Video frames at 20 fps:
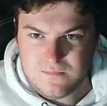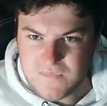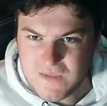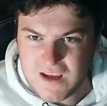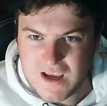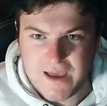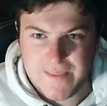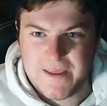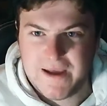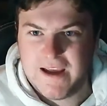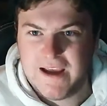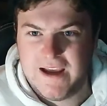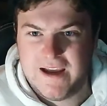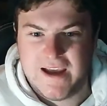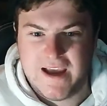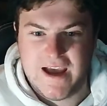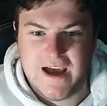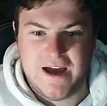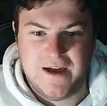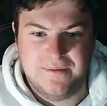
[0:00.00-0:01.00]
And they
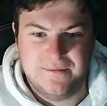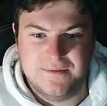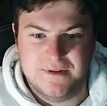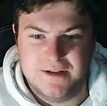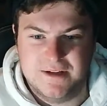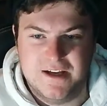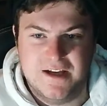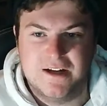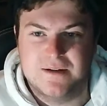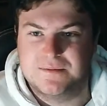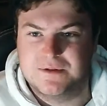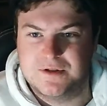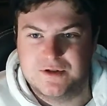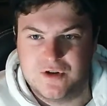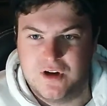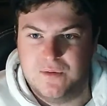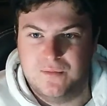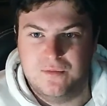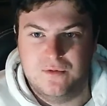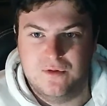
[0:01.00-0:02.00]
hang out and they get up to
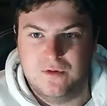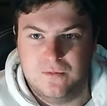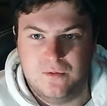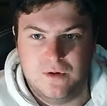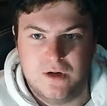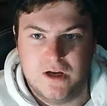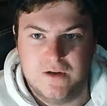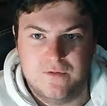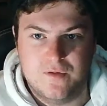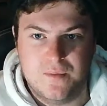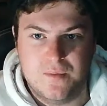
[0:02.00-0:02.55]
trouble and whatever.